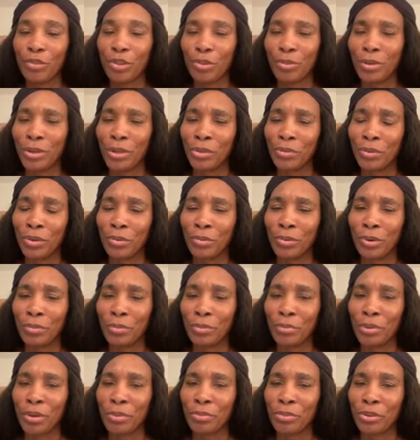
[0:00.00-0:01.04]
2021
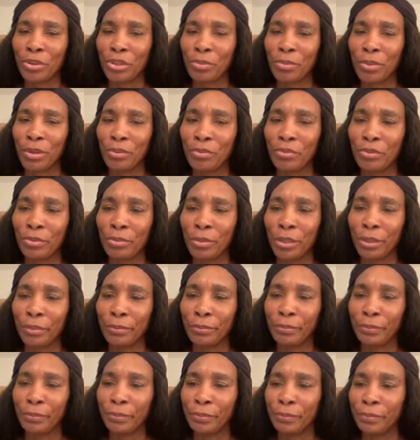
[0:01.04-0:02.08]
will bring more spin for me.
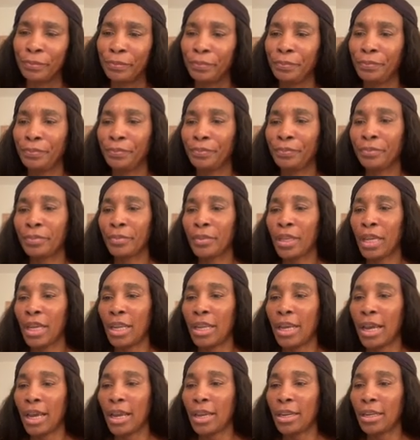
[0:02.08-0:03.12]

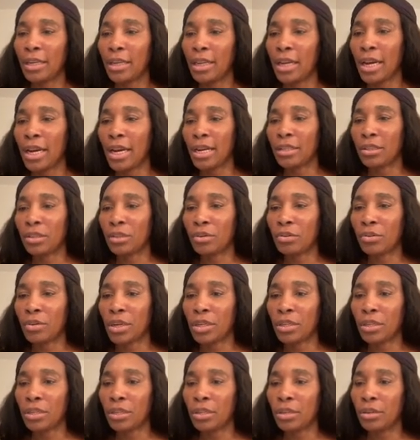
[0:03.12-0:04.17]
And that last
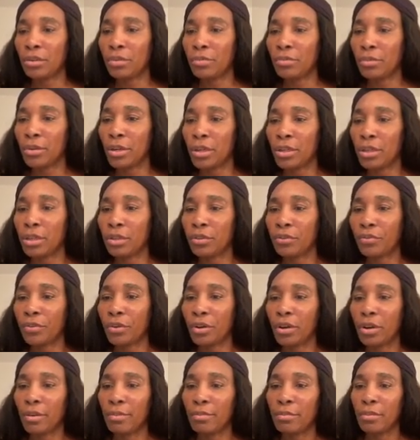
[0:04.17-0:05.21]
question was
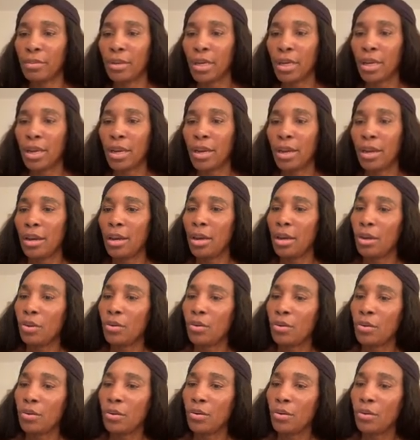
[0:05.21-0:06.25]
from
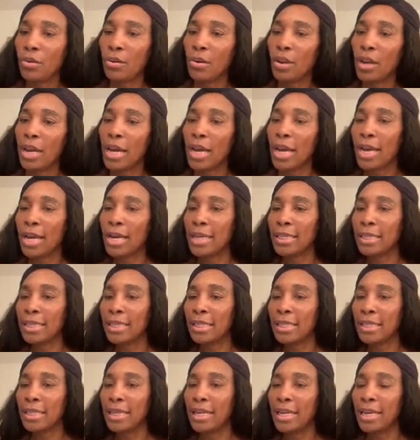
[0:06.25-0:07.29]
Nikola
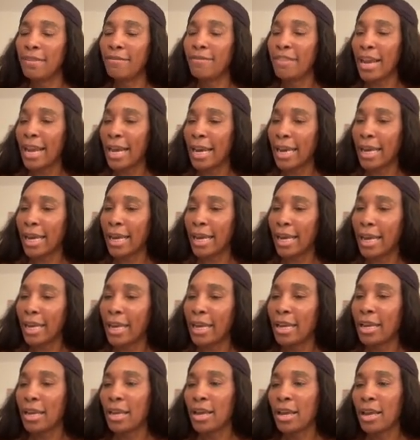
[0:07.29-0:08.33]
Snivik.
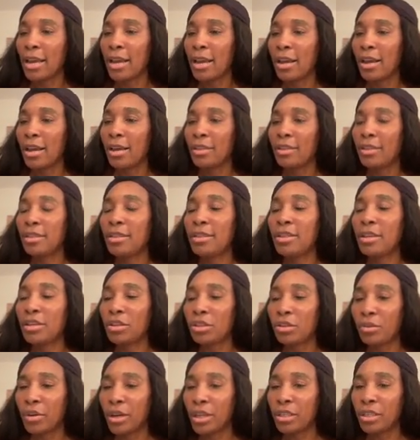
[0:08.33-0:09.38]

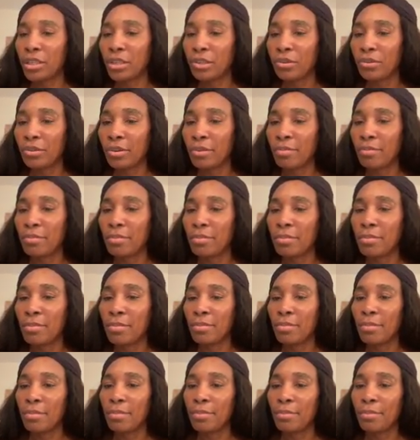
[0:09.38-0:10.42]
This question is from
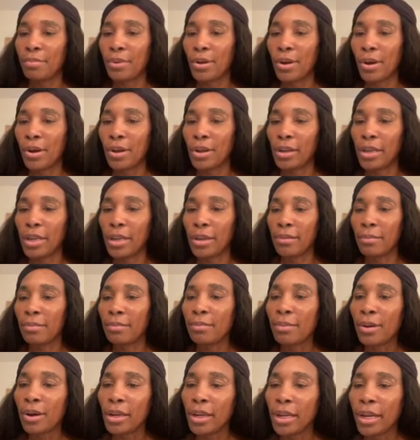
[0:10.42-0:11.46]

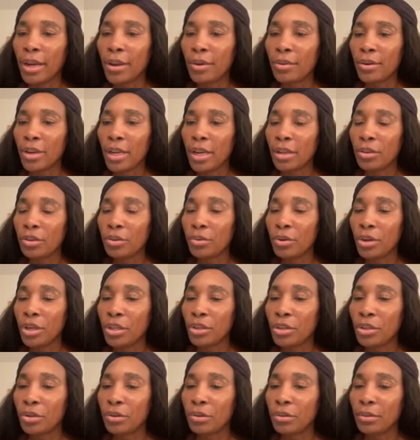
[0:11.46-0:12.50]
Paulioni
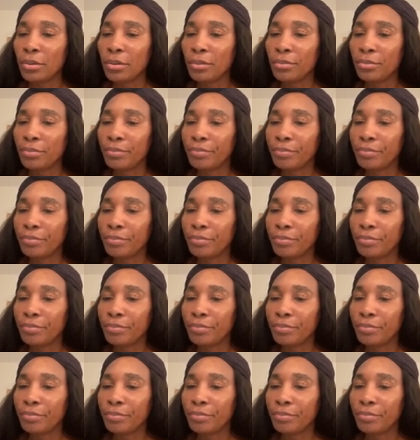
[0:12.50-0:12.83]
22.